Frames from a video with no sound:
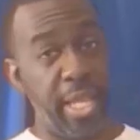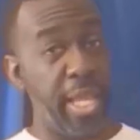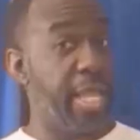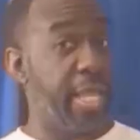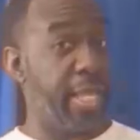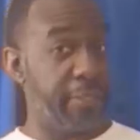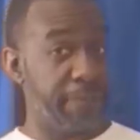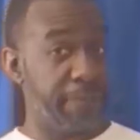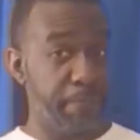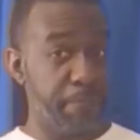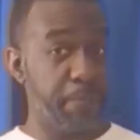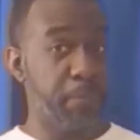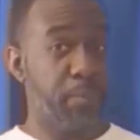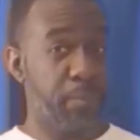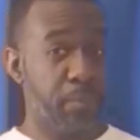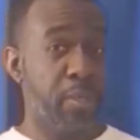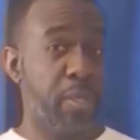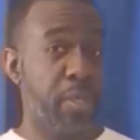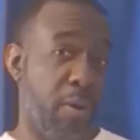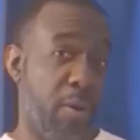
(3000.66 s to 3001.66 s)
And
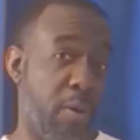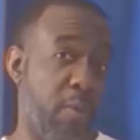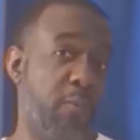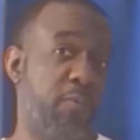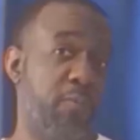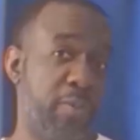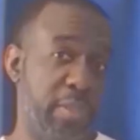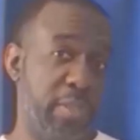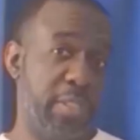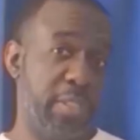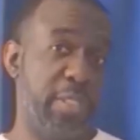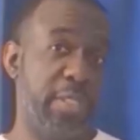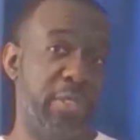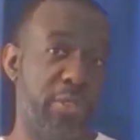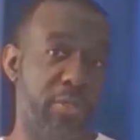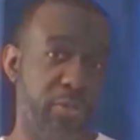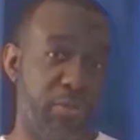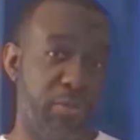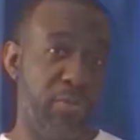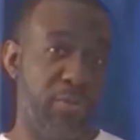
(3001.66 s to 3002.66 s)
hopefully
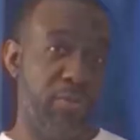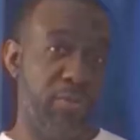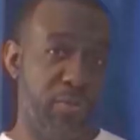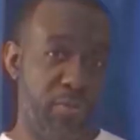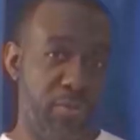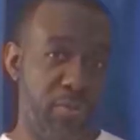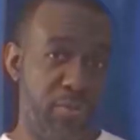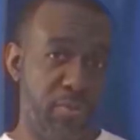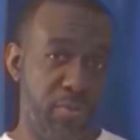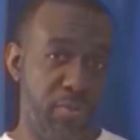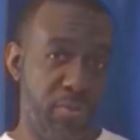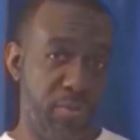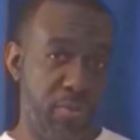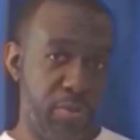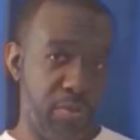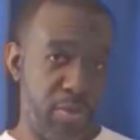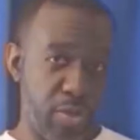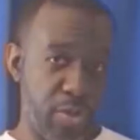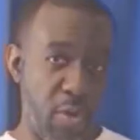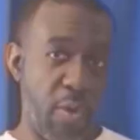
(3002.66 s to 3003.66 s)
you
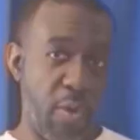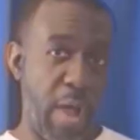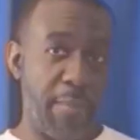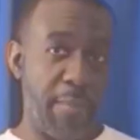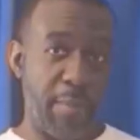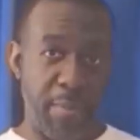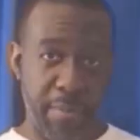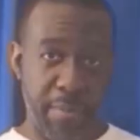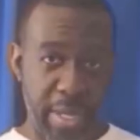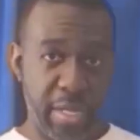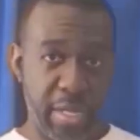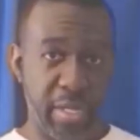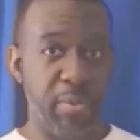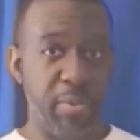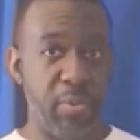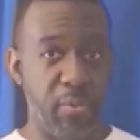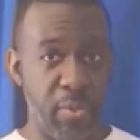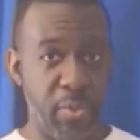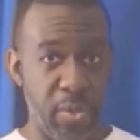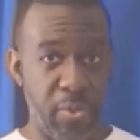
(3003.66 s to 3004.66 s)
know I'm a man of
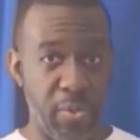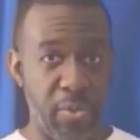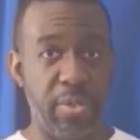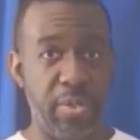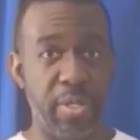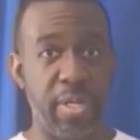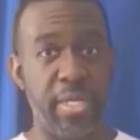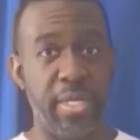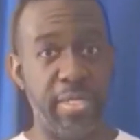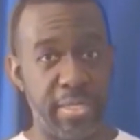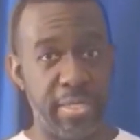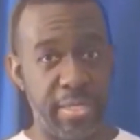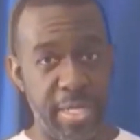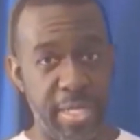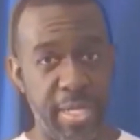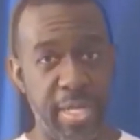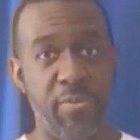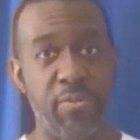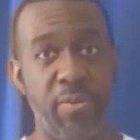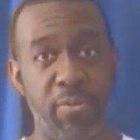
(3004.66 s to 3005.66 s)
my word. I
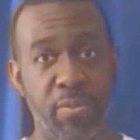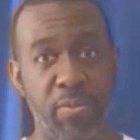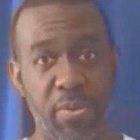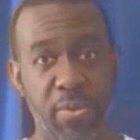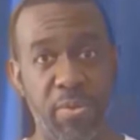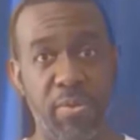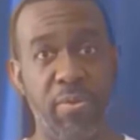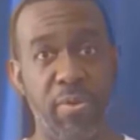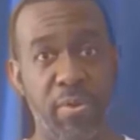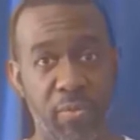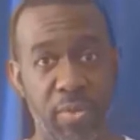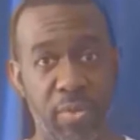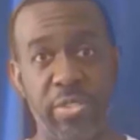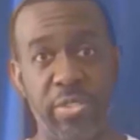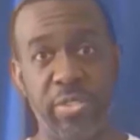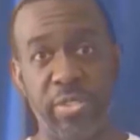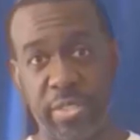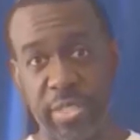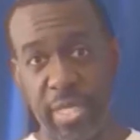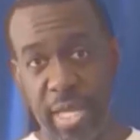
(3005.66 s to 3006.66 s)
said we weren't going to
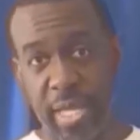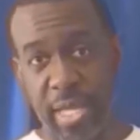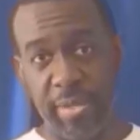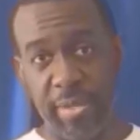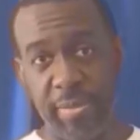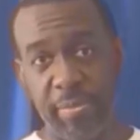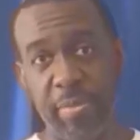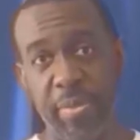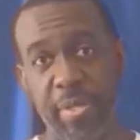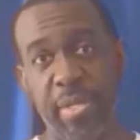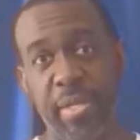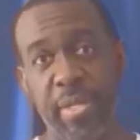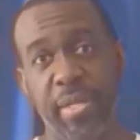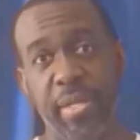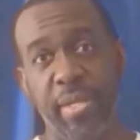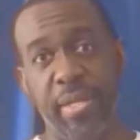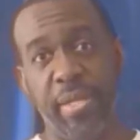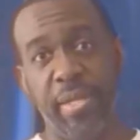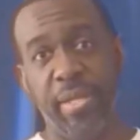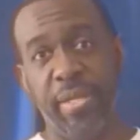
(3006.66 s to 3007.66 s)
waste your time.
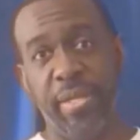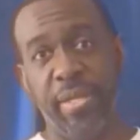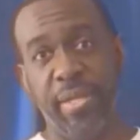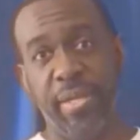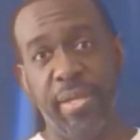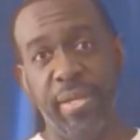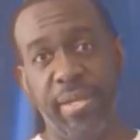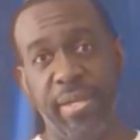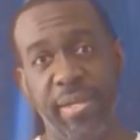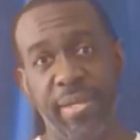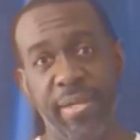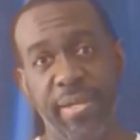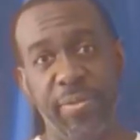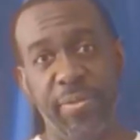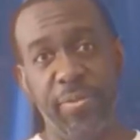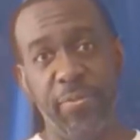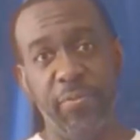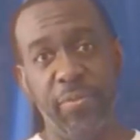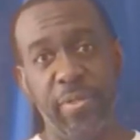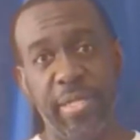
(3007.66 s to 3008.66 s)
And
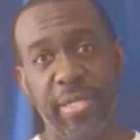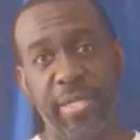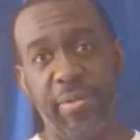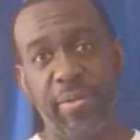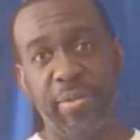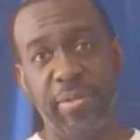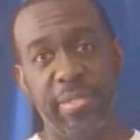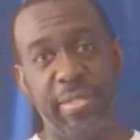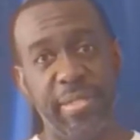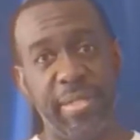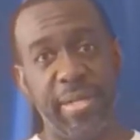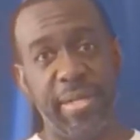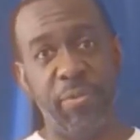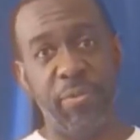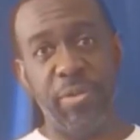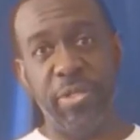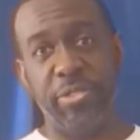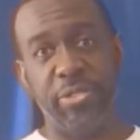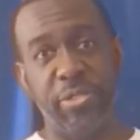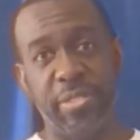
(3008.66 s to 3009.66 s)
hopefully not only did I
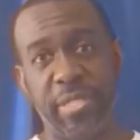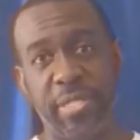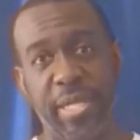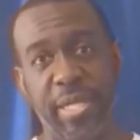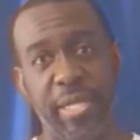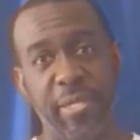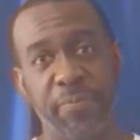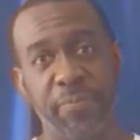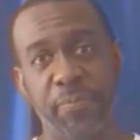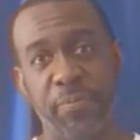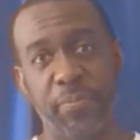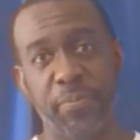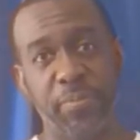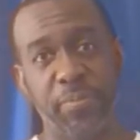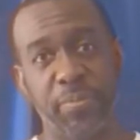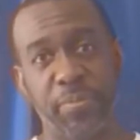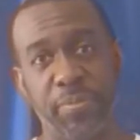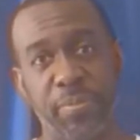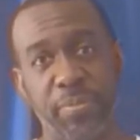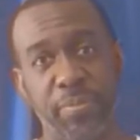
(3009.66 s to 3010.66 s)
waste your time,
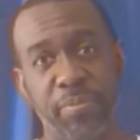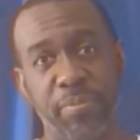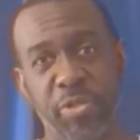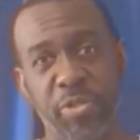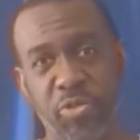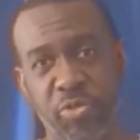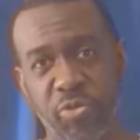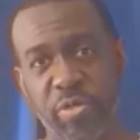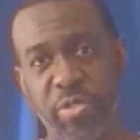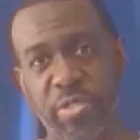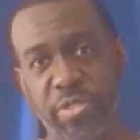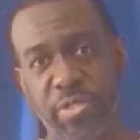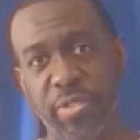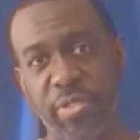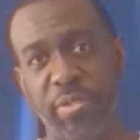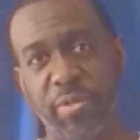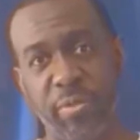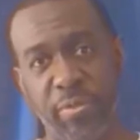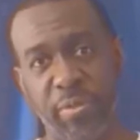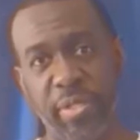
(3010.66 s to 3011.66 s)
but you
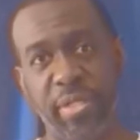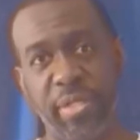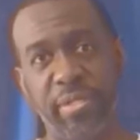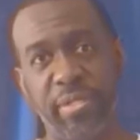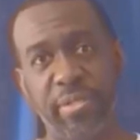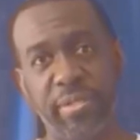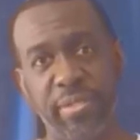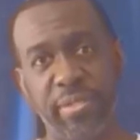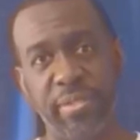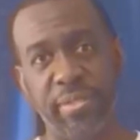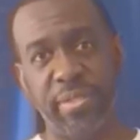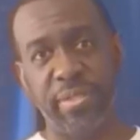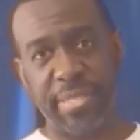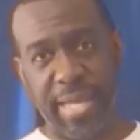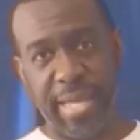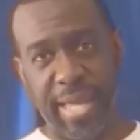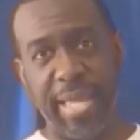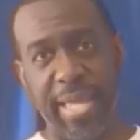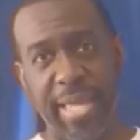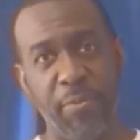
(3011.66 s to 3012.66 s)
consider it
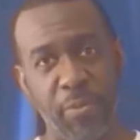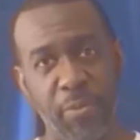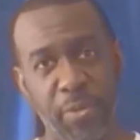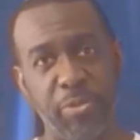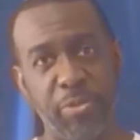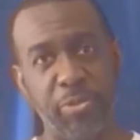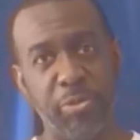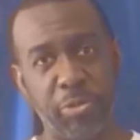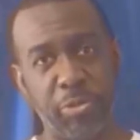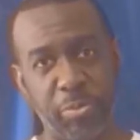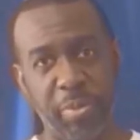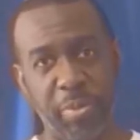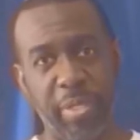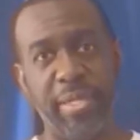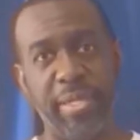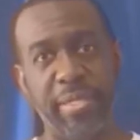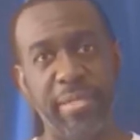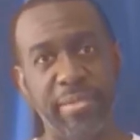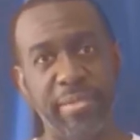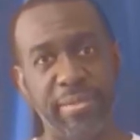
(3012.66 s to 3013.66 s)
time well
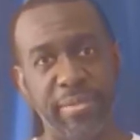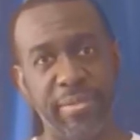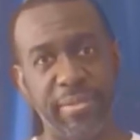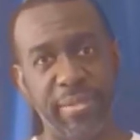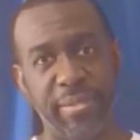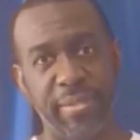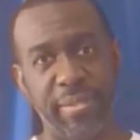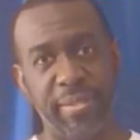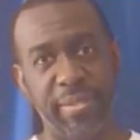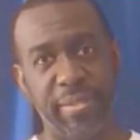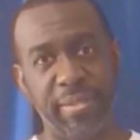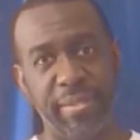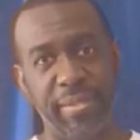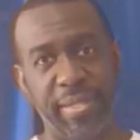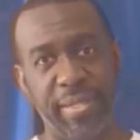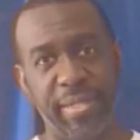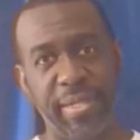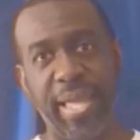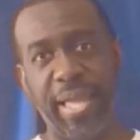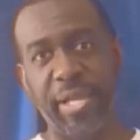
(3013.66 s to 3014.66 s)
spent
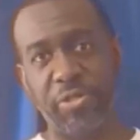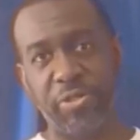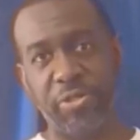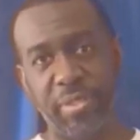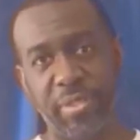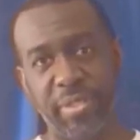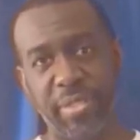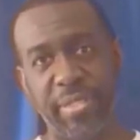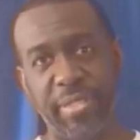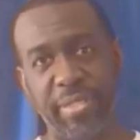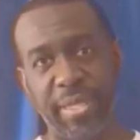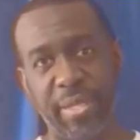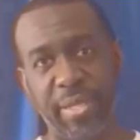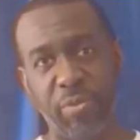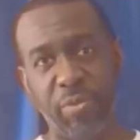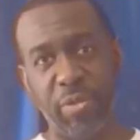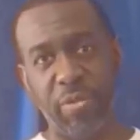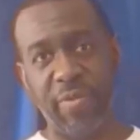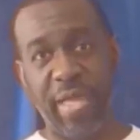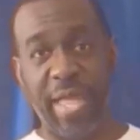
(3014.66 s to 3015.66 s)
and actually that
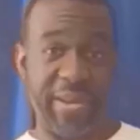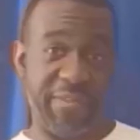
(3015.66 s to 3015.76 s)
we added